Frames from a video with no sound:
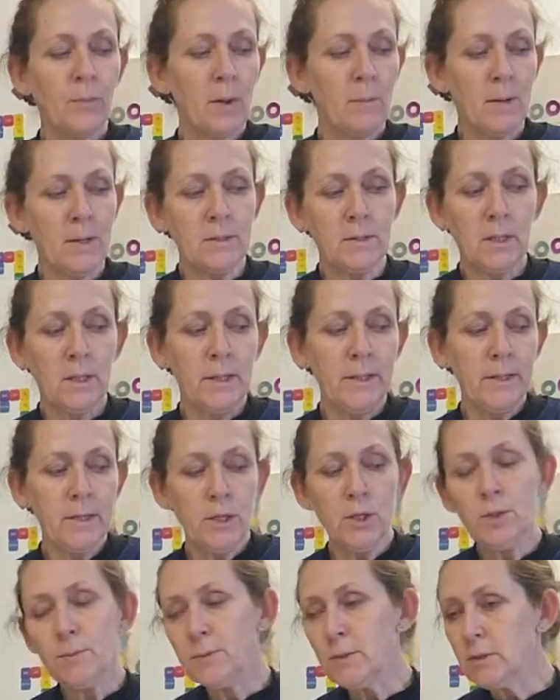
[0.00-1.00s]
Basically,
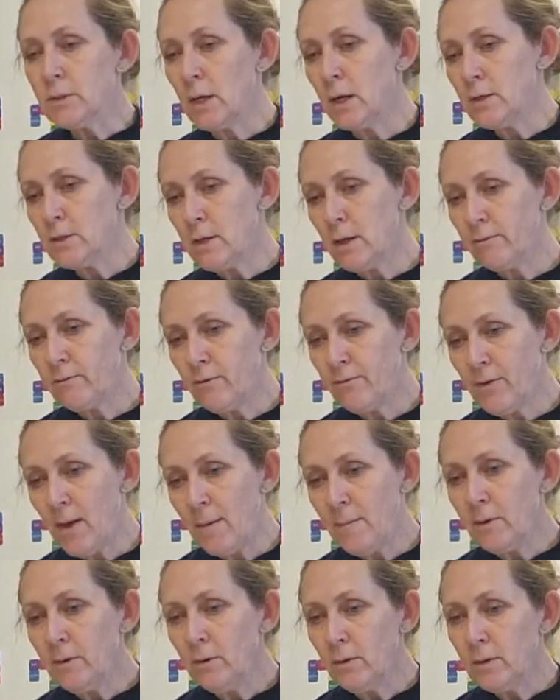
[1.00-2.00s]
Egypt is going to have a
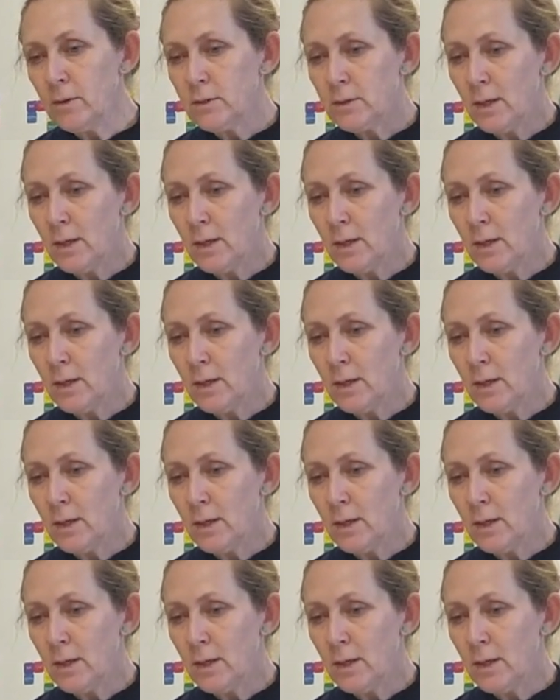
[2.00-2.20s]
famine.